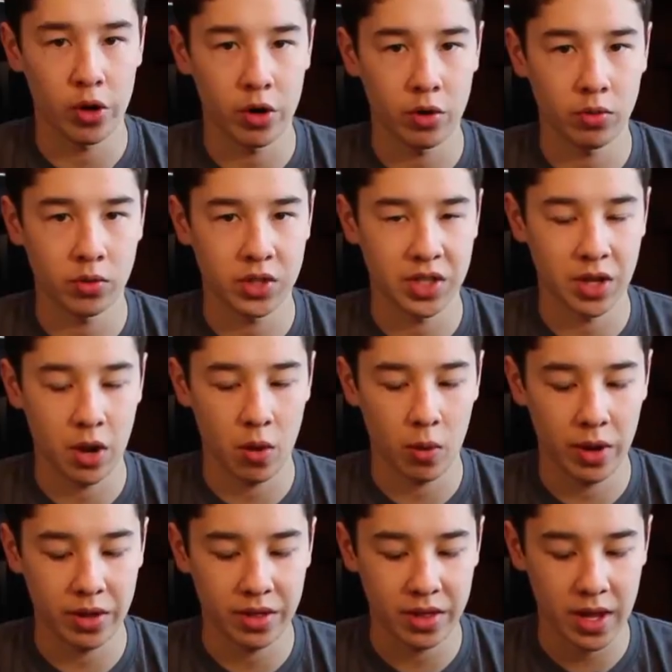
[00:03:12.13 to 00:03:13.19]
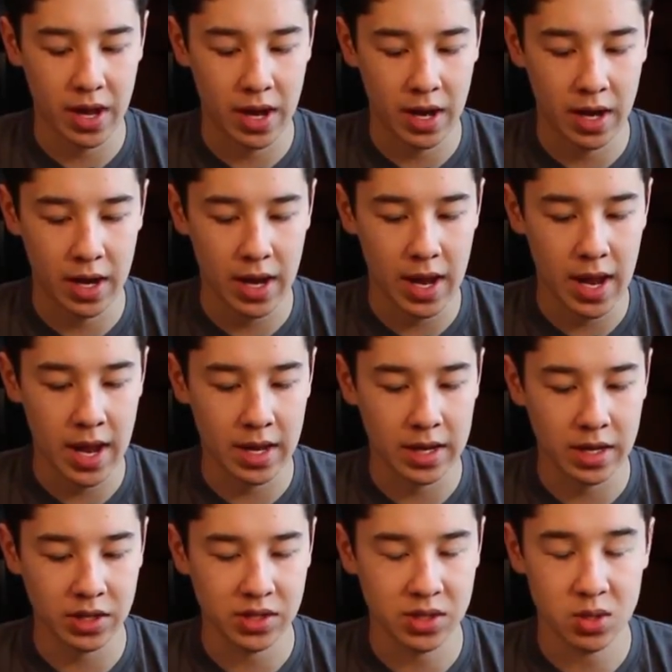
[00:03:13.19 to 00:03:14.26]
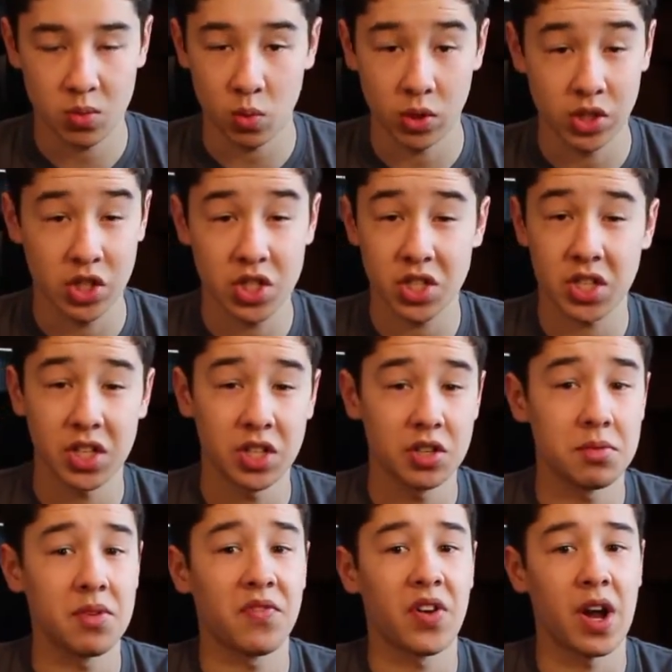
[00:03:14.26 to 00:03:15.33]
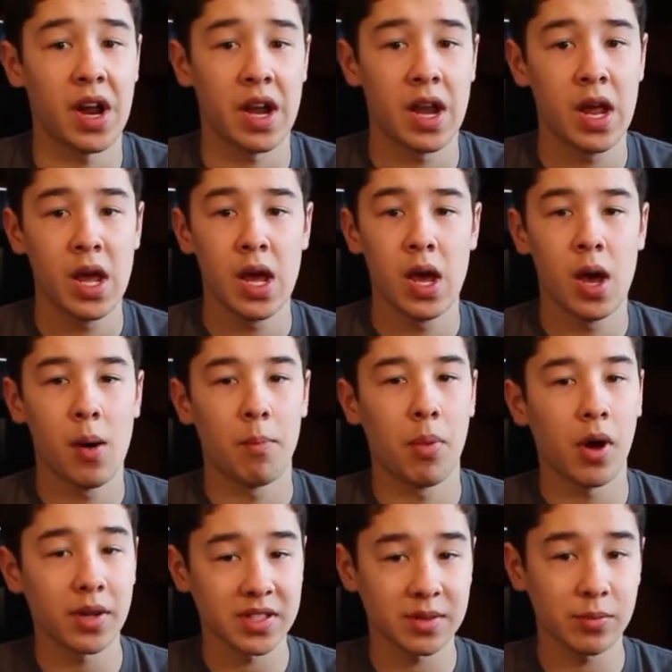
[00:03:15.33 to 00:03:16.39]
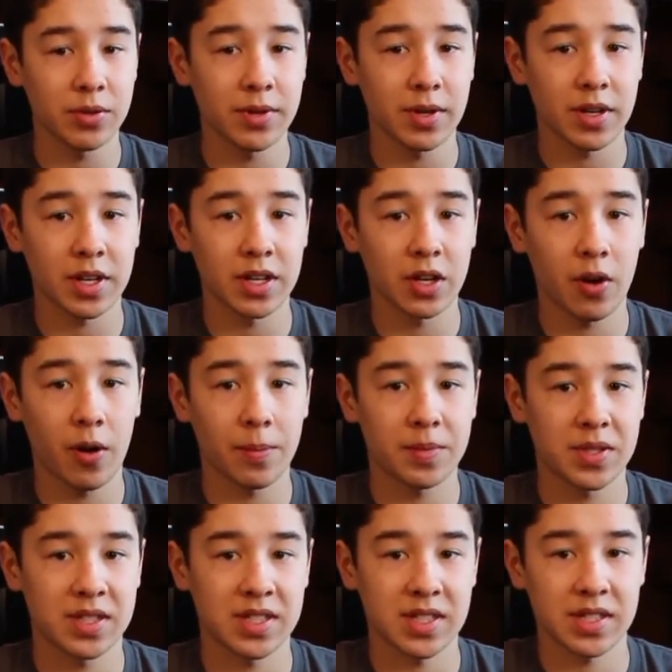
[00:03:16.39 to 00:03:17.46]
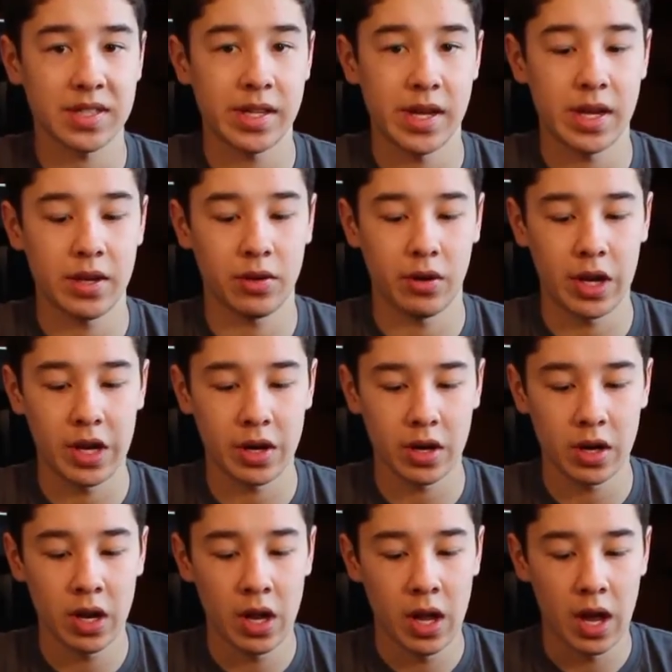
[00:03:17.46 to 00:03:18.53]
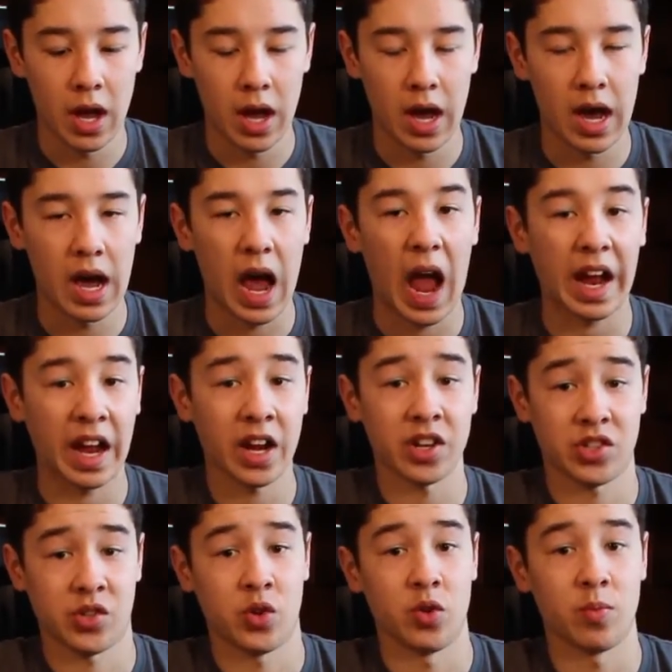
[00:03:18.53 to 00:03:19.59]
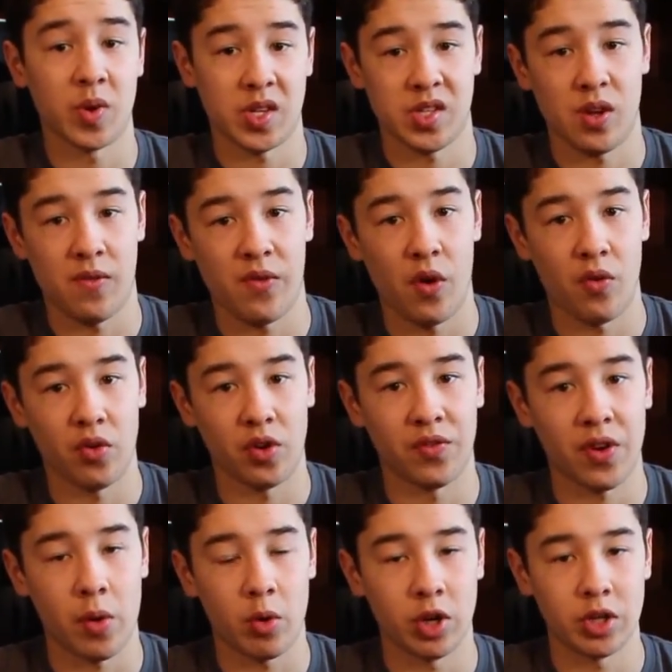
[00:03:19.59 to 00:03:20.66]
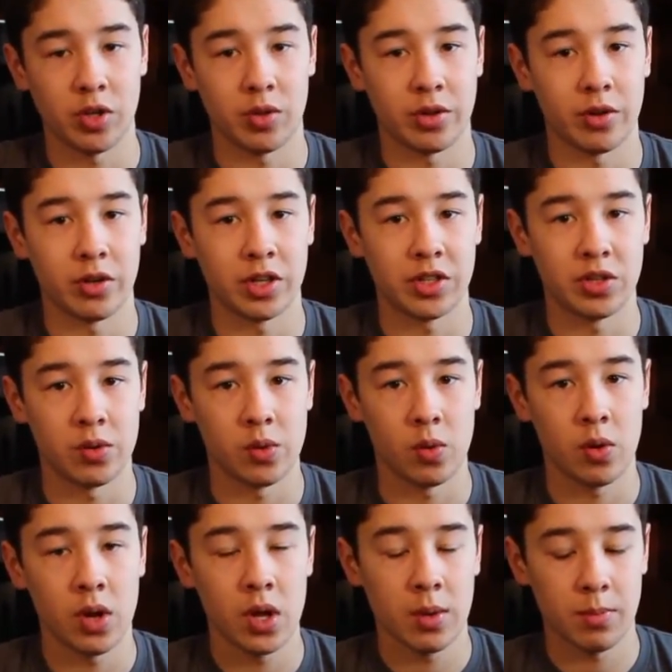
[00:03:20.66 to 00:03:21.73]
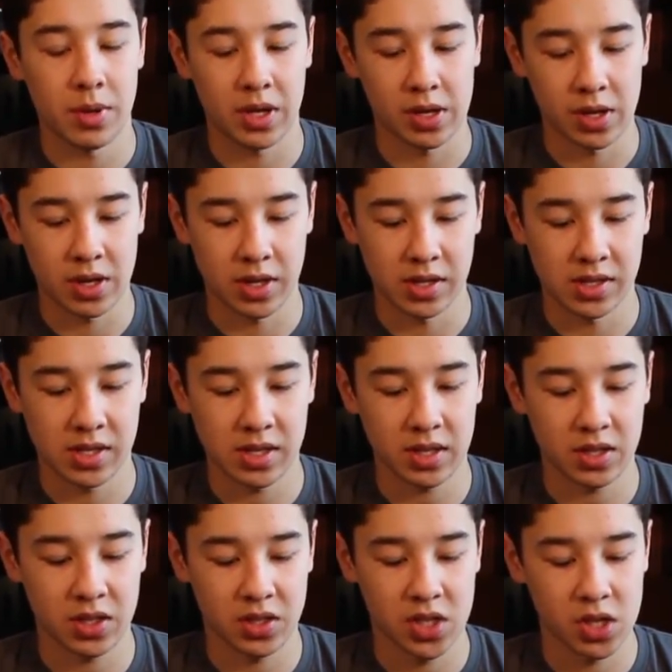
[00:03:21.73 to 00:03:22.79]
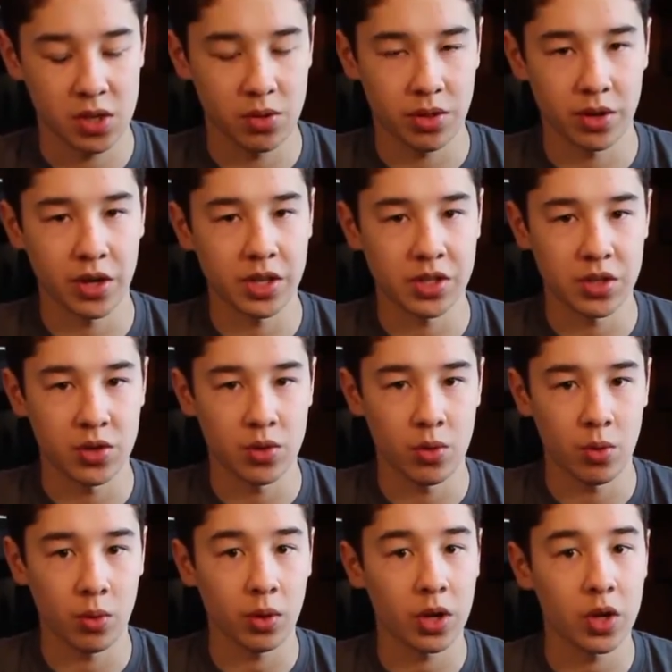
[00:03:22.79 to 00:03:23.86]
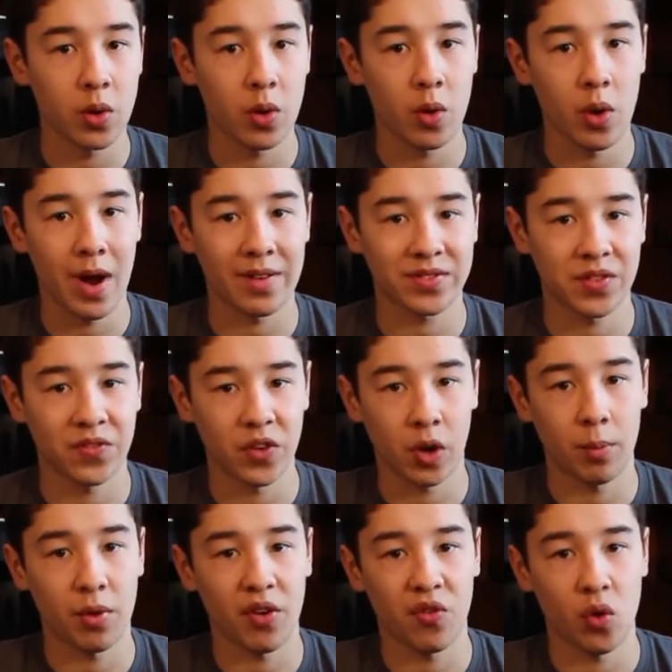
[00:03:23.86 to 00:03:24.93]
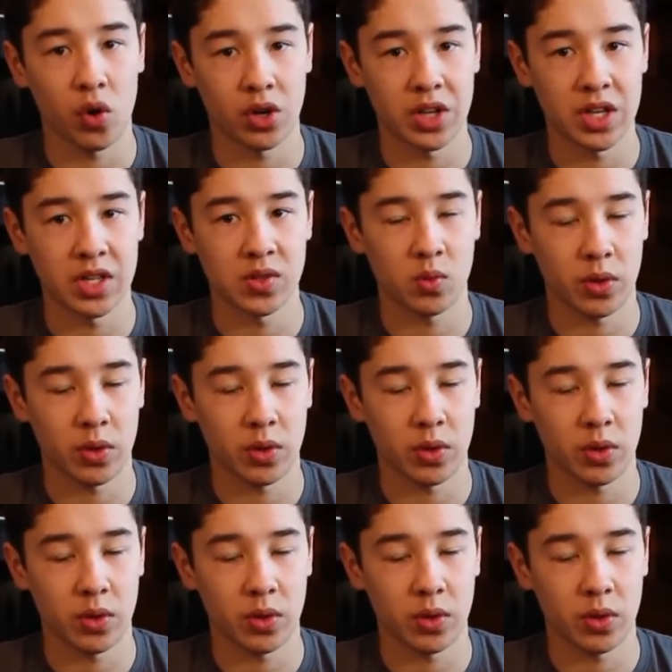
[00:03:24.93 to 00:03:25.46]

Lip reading: known to go with, and 8 gigs was just going to do me fine. Possibly looking to go up to 16 later. I kind of screwed myself over if I want to do 32, because to do 32 you have to fill up all 4 DIMMs